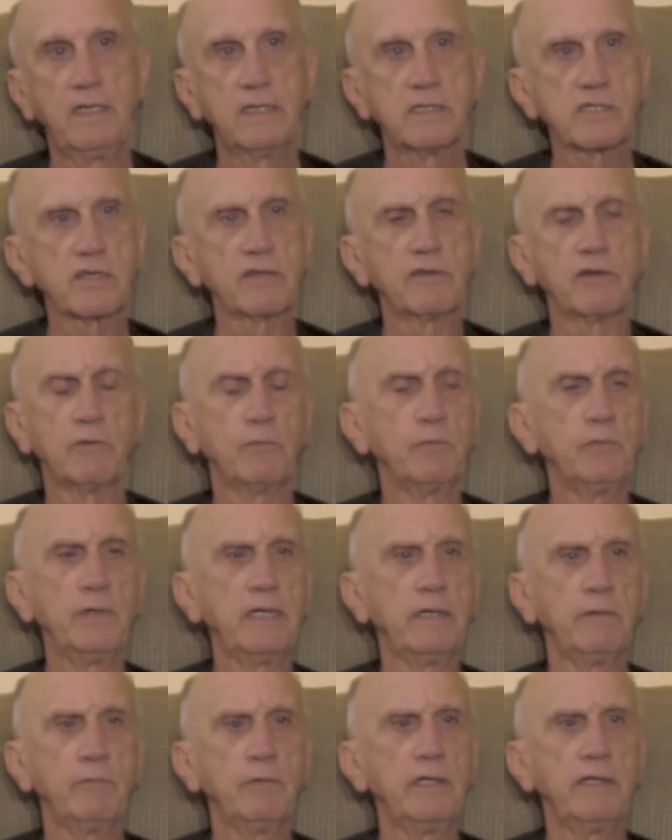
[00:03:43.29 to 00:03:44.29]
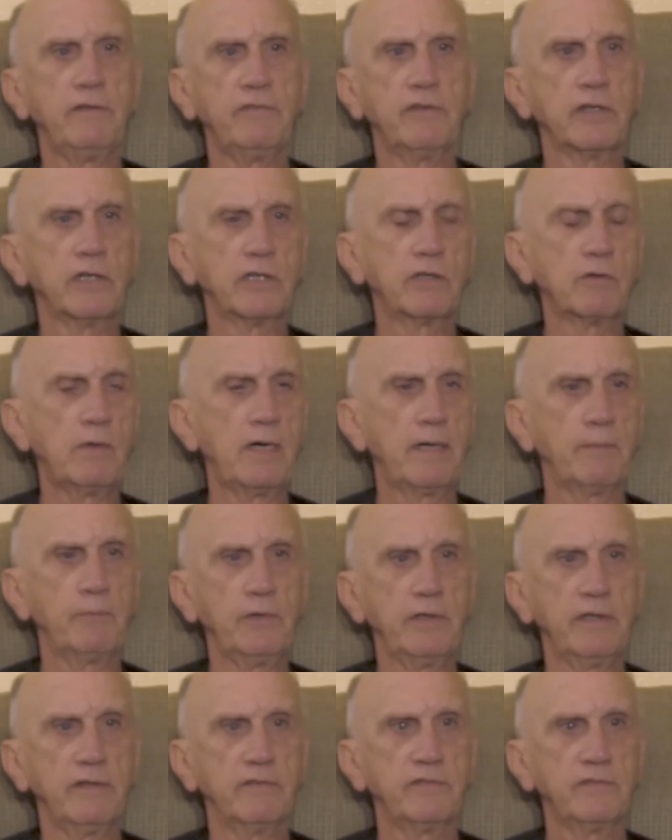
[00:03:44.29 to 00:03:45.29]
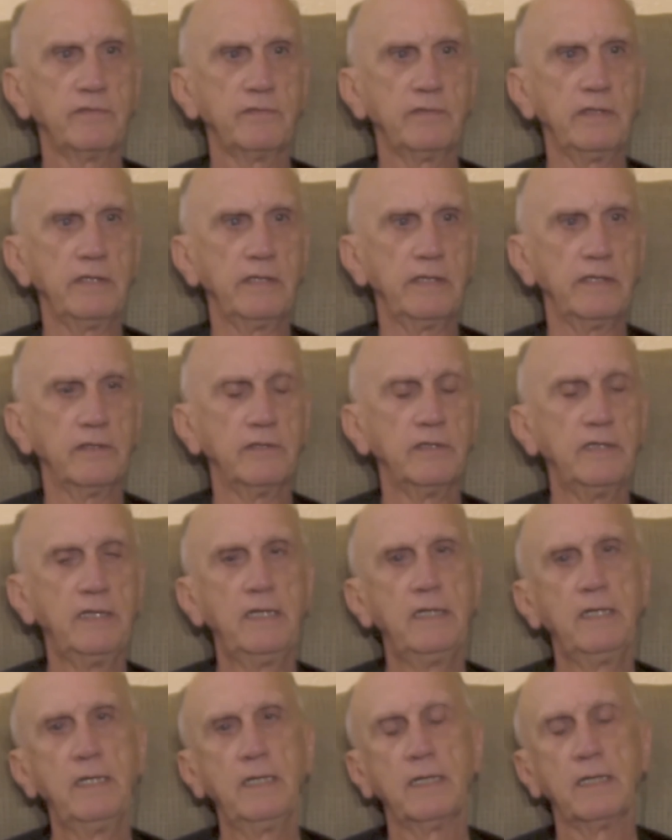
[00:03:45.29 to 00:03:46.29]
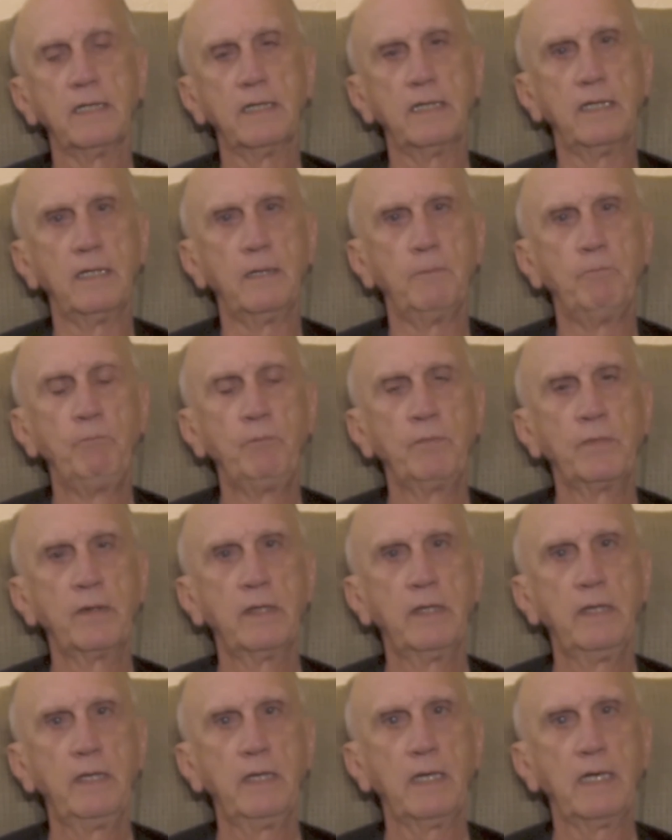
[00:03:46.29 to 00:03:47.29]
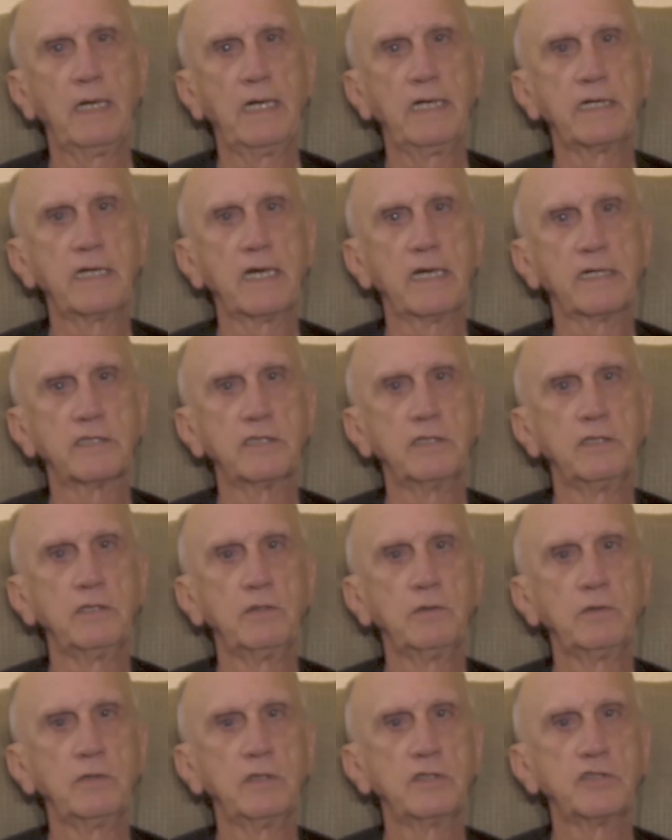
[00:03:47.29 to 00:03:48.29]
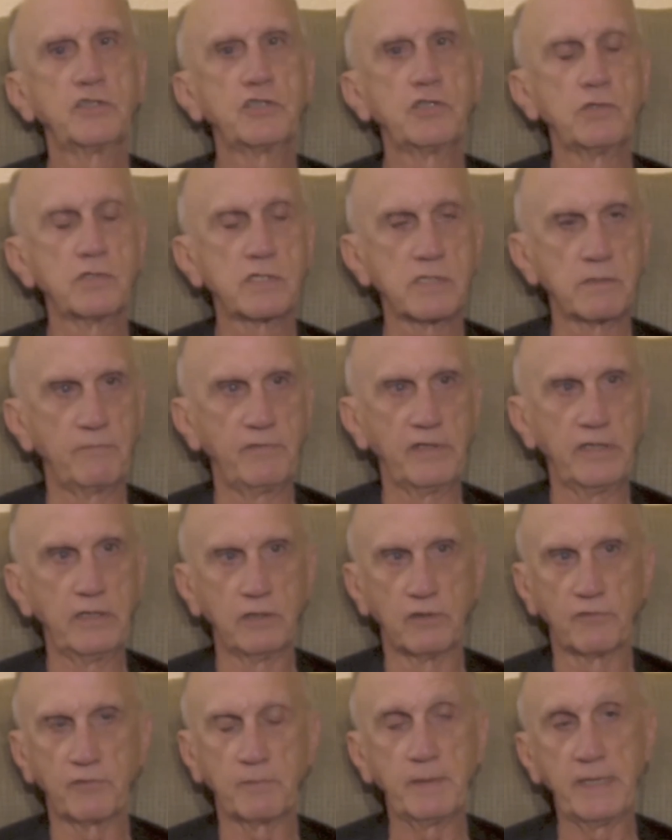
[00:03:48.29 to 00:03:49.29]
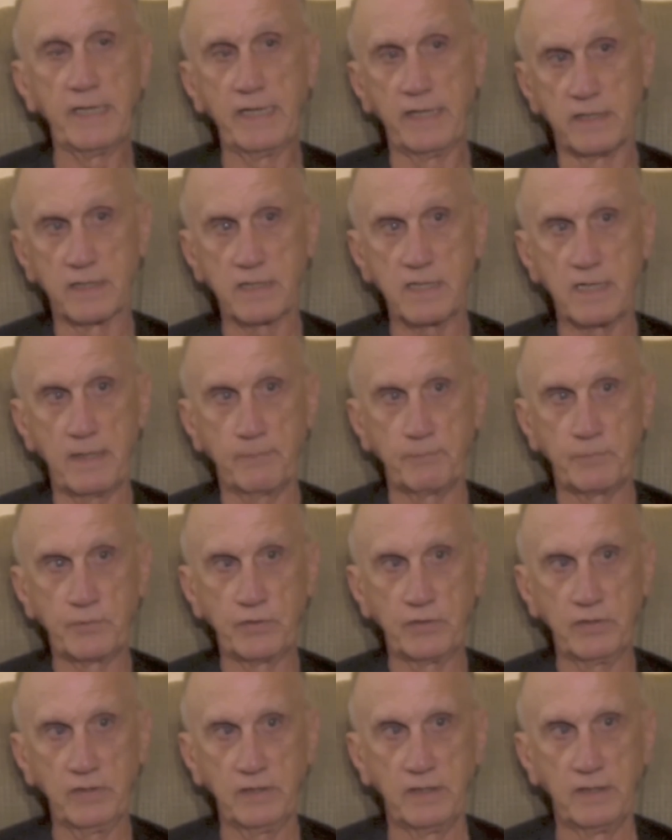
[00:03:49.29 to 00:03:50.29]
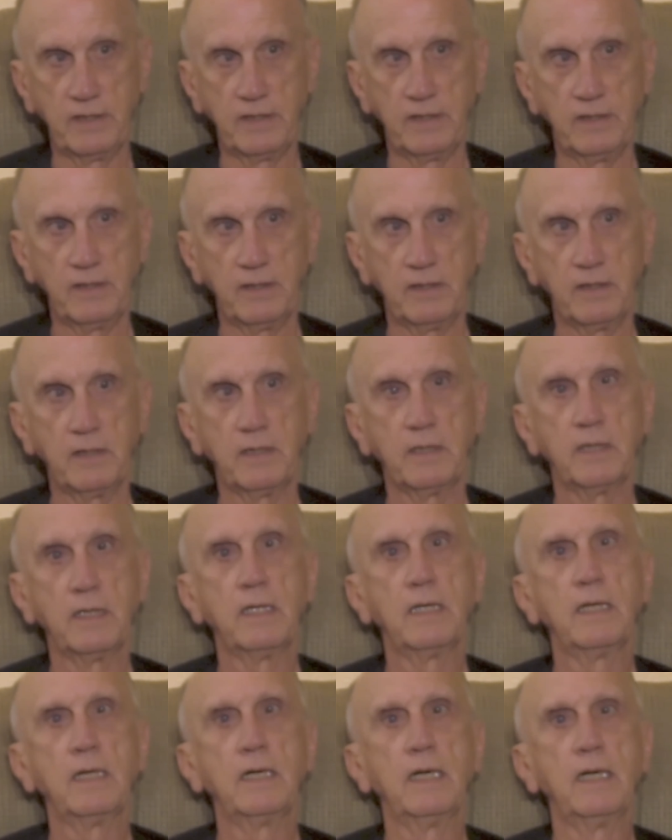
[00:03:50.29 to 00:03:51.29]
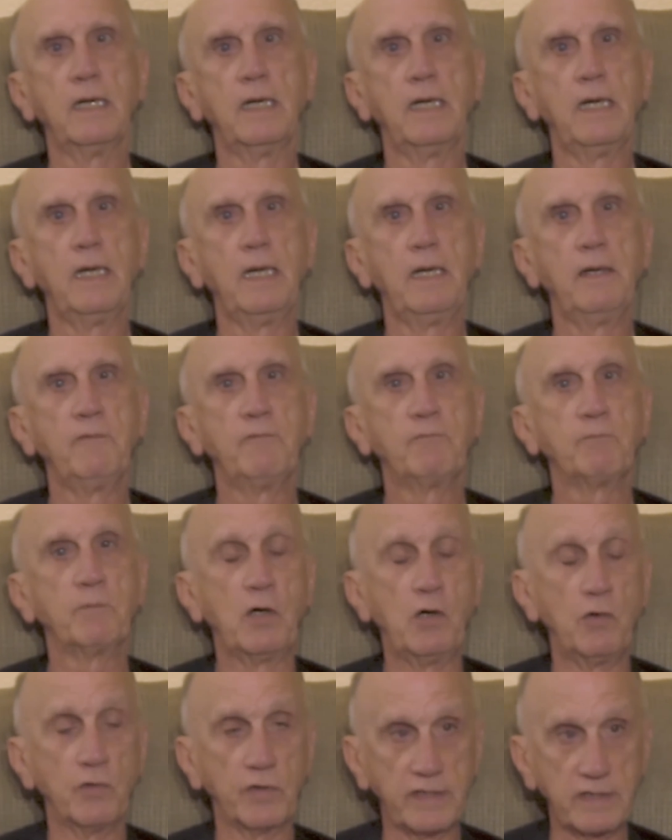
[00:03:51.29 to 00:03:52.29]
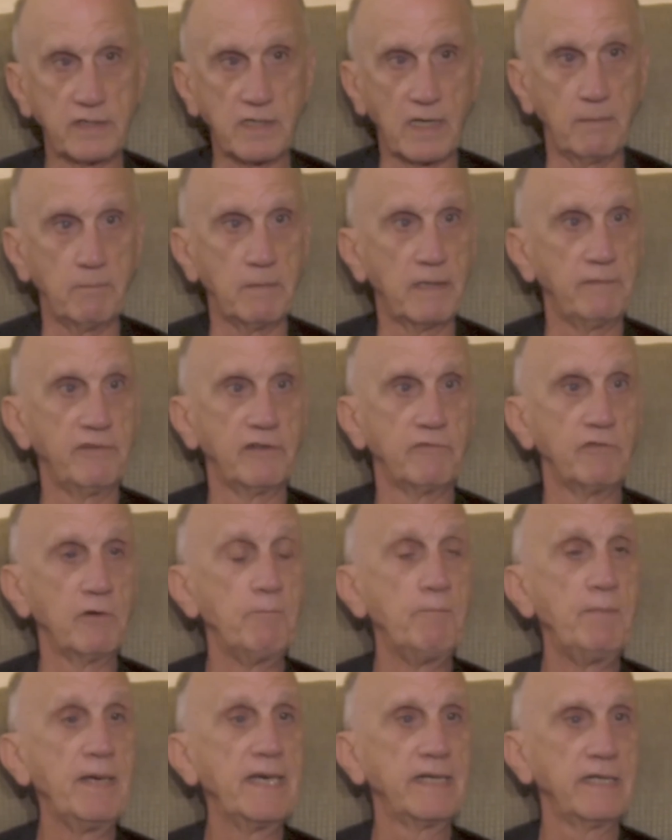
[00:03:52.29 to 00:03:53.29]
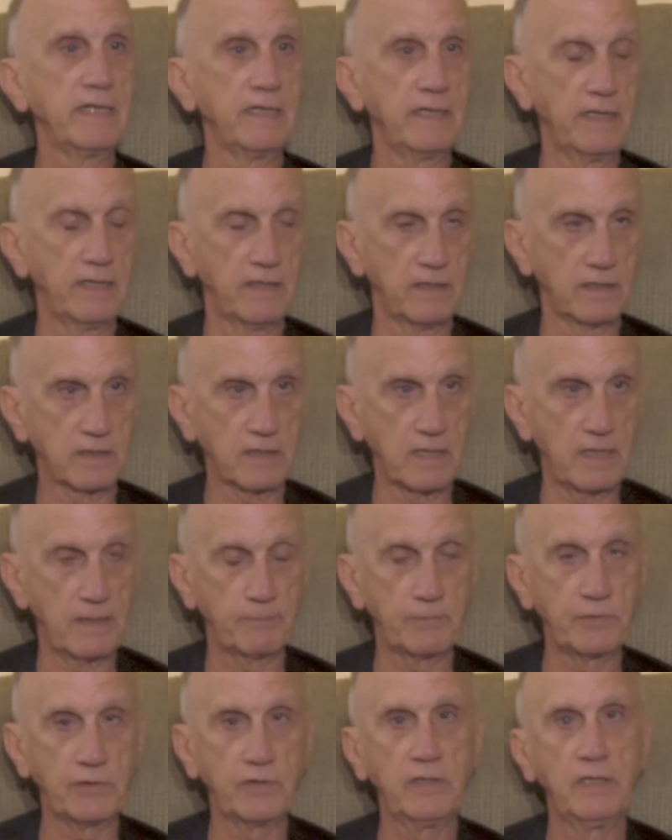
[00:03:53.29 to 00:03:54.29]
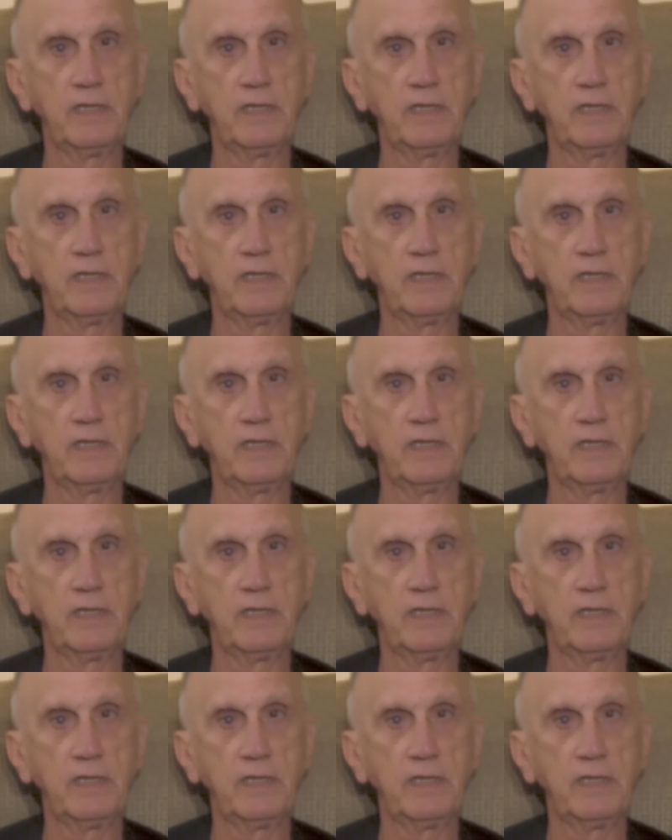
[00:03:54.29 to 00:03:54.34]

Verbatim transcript: So they were really, really very cooperative, you know. Um, I got to shoot some video from a helicopter. Uh, Only time I've ever been in a helicopter,